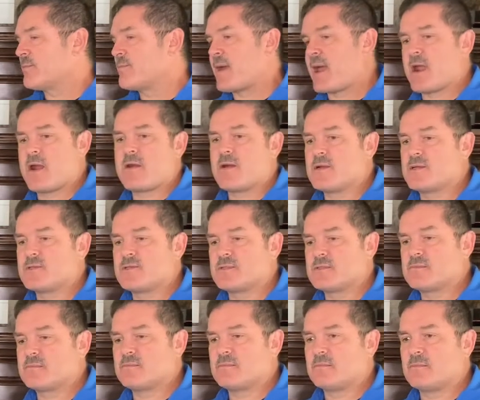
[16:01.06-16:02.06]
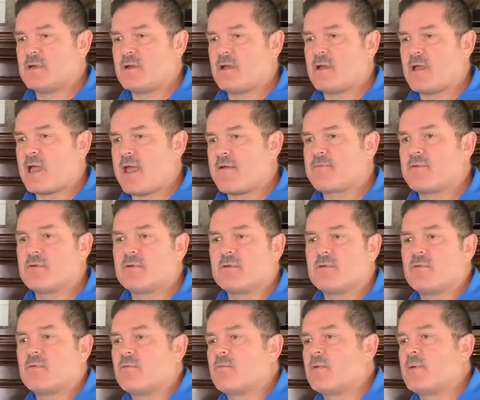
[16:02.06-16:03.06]
marriage, after
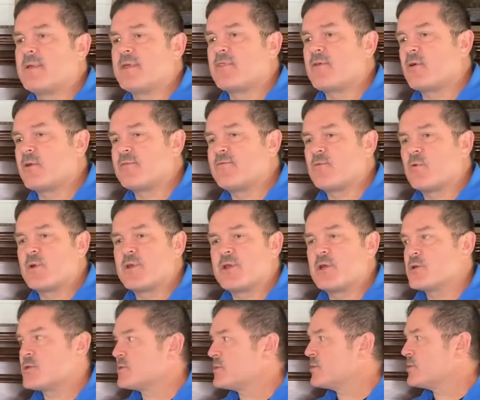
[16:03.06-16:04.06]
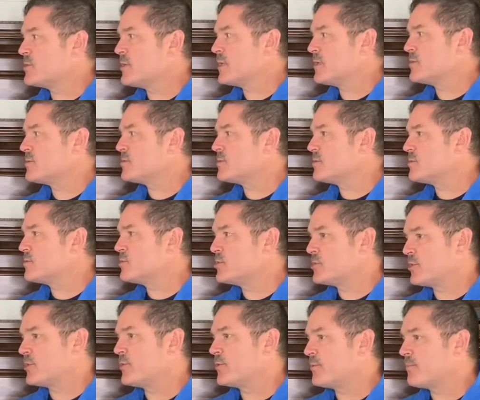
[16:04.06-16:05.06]
will be 34 years in
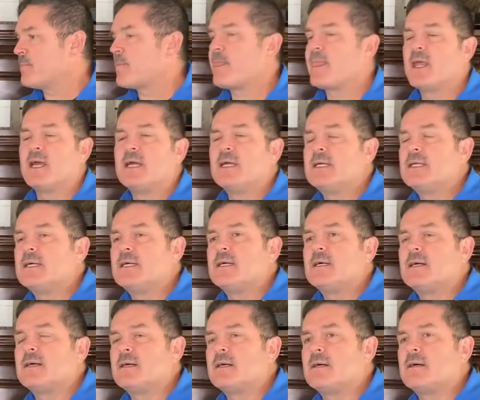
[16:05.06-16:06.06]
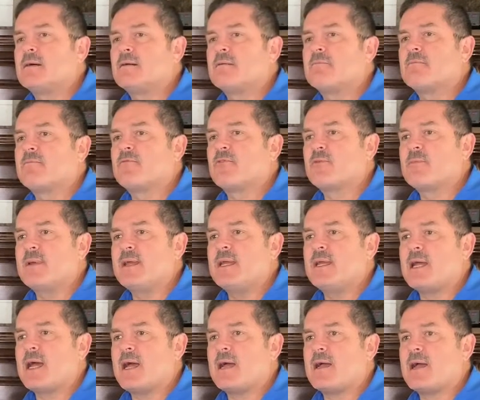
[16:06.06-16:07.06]
June, for me,
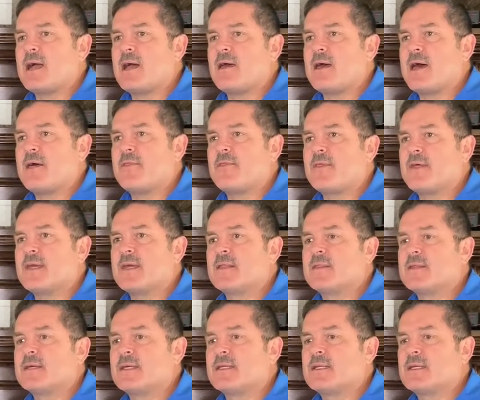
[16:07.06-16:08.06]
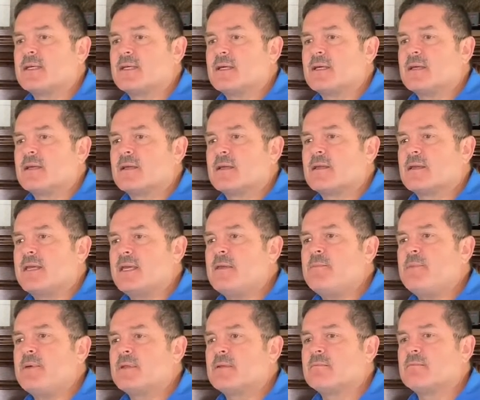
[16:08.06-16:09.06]
I think that
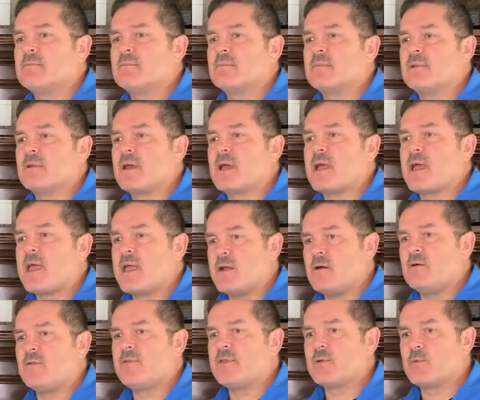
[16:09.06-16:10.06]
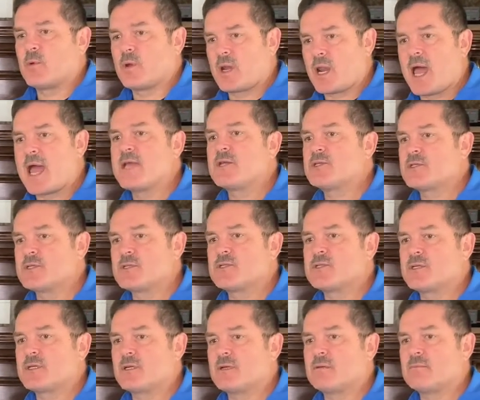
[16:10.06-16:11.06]
keeping a healthy
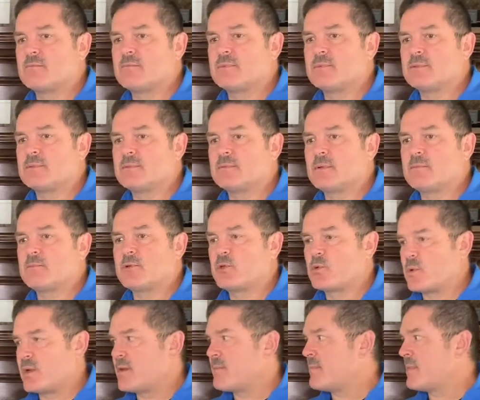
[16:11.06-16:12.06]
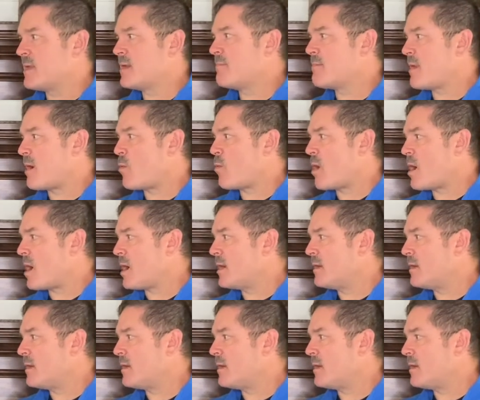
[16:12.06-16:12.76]
relationship between me and my wife,